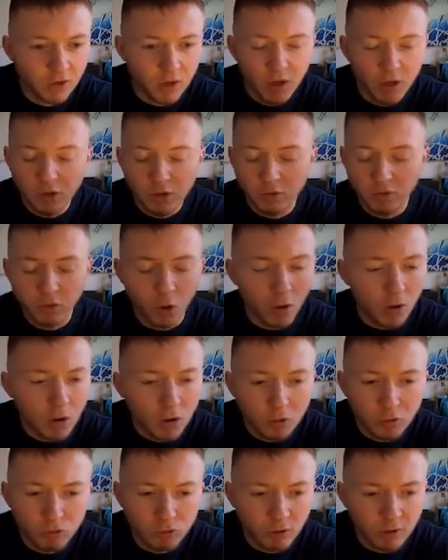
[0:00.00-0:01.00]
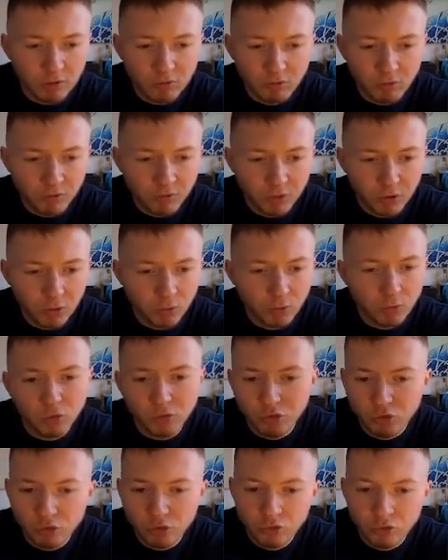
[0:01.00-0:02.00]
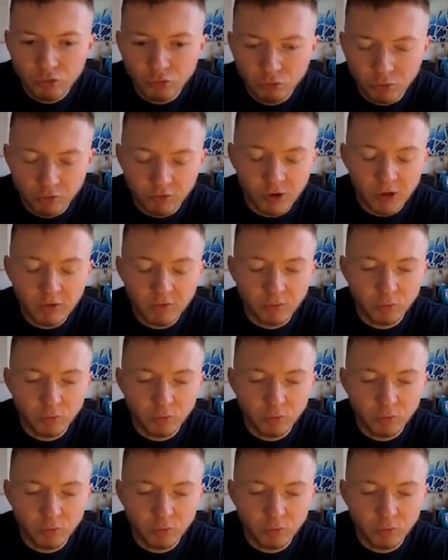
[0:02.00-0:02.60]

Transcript: You've got great reviews. Refrain from